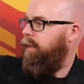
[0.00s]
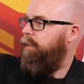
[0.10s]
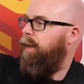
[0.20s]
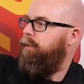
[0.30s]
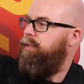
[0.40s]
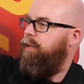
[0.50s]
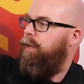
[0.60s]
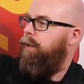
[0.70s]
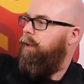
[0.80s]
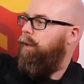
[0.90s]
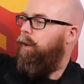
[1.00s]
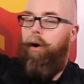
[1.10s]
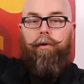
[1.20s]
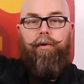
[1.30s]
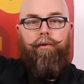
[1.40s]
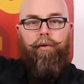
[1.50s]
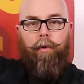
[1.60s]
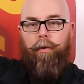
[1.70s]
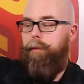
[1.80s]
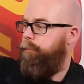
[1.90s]
that on your
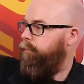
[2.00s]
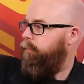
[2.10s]
door,